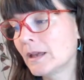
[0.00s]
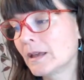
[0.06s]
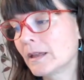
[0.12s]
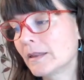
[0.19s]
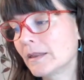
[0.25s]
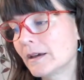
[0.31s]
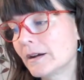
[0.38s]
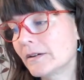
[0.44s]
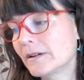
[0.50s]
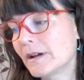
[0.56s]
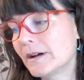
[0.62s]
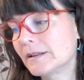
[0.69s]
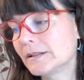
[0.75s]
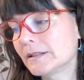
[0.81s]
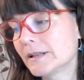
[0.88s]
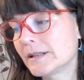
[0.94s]
They are
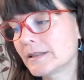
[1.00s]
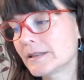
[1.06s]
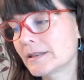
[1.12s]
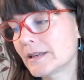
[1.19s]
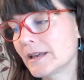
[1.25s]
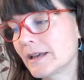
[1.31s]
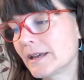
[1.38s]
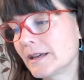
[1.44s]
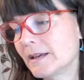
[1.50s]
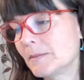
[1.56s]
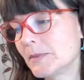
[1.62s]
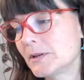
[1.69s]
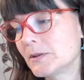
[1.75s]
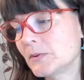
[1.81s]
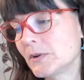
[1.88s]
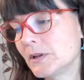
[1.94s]
not, let's say,
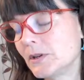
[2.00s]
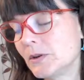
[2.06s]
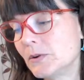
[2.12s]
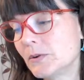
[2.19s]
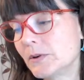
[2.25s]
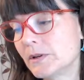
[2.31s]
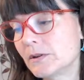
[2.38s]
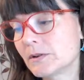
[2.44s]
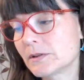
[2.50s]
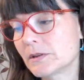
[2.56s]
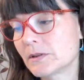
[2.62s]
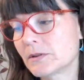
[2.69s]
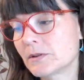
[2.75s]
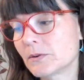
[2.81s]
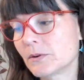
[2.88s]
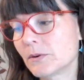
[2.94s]
between you and your
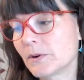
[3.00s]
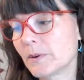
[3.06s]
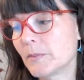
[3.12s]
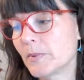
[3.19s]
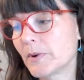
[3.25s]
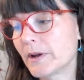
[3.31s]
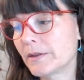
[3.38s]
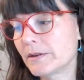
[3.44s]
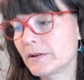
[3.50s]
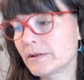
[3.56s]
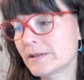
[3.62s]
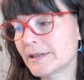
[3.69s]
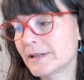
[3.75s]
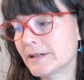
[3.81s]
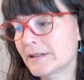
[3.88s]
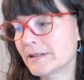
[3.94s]
sister or brother,
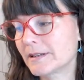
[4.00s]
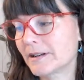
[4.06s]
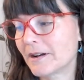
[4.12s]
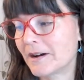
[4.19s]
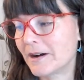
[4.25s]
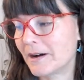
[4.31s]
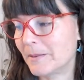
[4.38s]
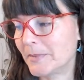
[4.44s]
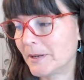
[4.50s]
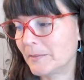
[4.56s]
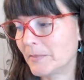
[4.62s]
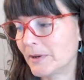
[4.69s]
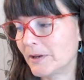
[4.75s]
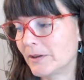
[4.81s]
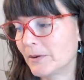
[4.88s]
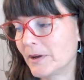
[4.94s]
6 in
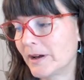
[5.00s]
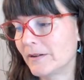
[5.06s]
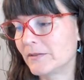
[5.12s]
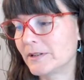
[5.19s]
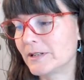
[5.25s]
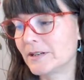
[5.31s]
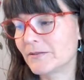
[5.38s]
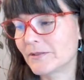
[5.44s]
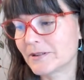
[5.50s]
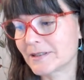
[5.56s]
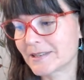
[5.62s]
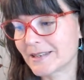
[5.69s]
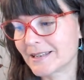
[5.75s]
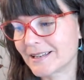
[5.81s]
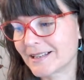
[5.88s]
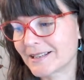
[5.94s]
common, but you have a different
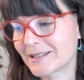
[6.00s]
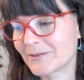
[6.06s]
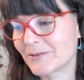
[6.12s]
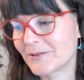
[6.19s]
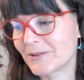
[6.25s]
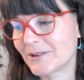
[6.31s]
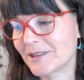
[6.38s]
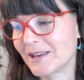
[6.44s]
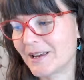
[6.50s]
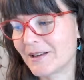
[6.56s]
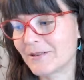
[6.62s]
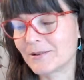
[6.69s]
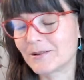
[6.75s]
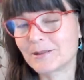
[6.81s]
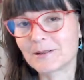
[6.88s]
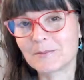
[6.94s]
6 for the
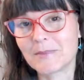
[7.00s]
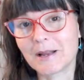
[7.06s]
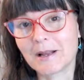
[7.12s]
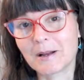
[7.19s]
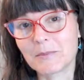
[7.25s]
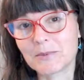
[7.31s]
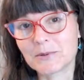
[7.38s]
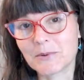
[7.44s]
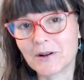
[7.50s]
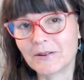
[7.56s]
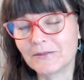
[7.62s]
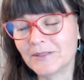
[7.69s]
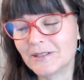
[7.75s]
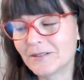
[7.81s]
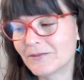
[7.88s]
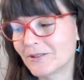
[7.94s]
other to make up
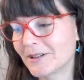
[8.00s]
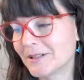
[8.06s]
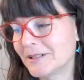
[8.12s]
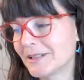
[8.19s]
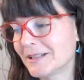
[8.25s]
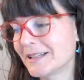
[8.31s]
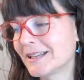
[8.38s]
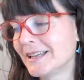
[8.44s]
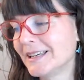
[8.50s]
12 different.